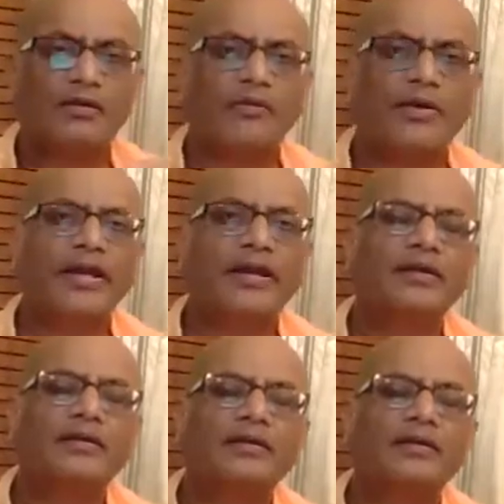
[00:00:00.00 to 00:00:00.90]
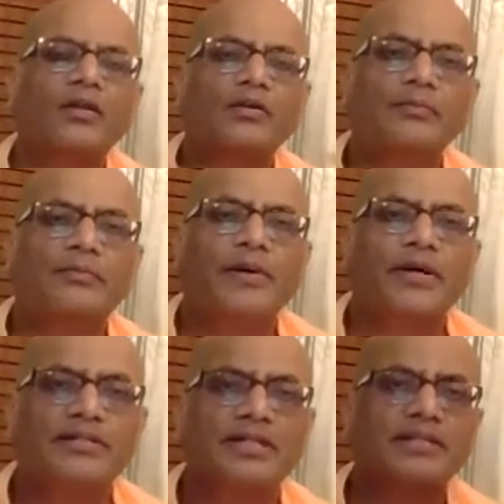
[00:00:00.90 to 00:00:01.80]
where a lot of
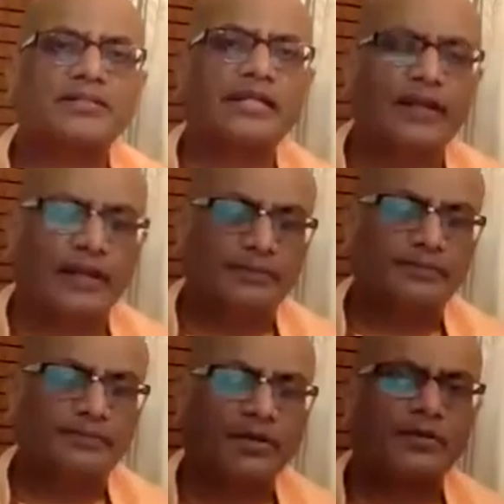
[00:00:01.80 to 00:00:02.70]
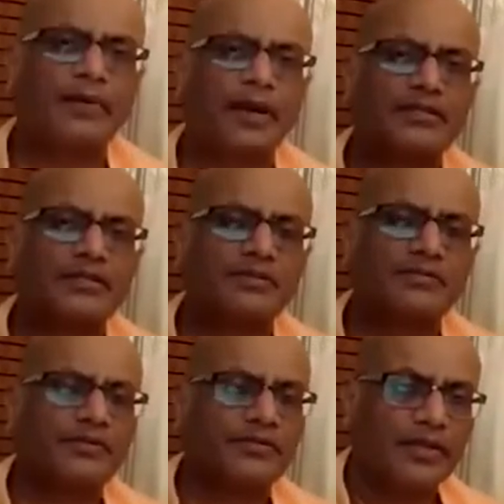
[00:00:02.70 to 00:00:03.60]
birds are sitting on the branches of
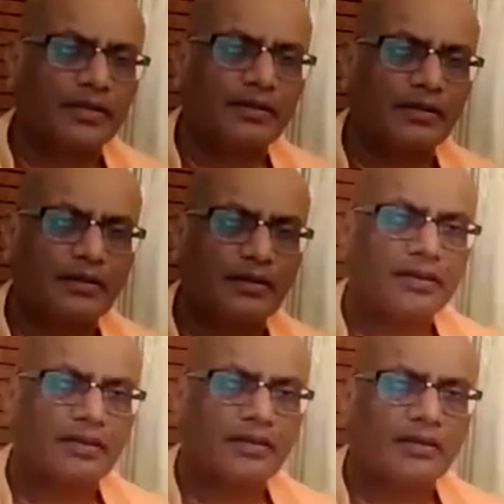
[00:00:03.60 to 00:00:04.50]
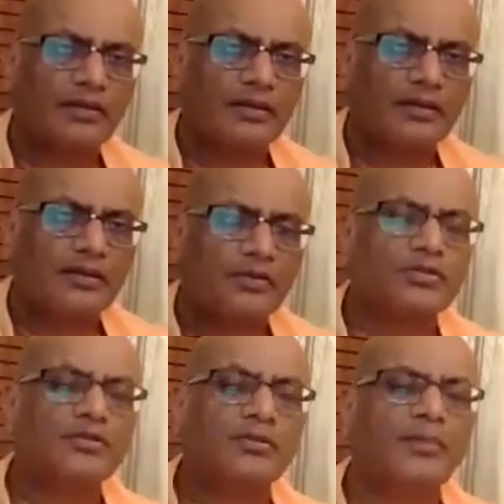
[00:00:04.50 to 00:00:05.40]
the tree,
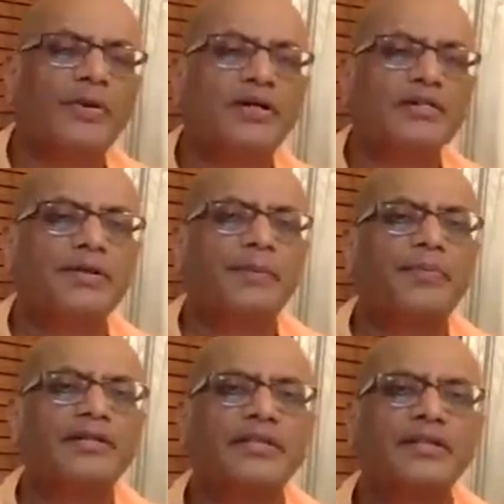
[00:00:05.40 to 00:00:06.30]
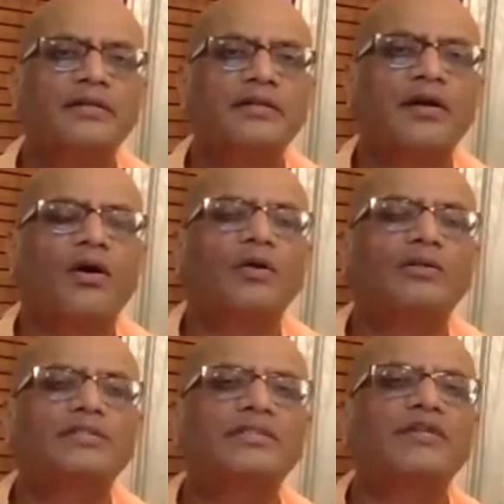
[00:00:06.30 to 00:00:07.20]
those birds represent all
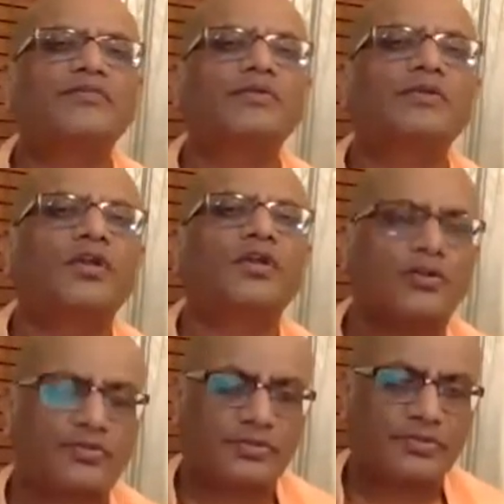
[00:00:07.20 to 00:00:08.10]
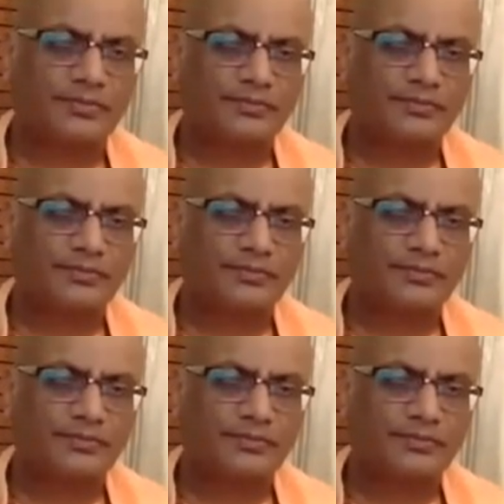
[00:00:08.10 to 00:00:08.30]
the sinful thoughts.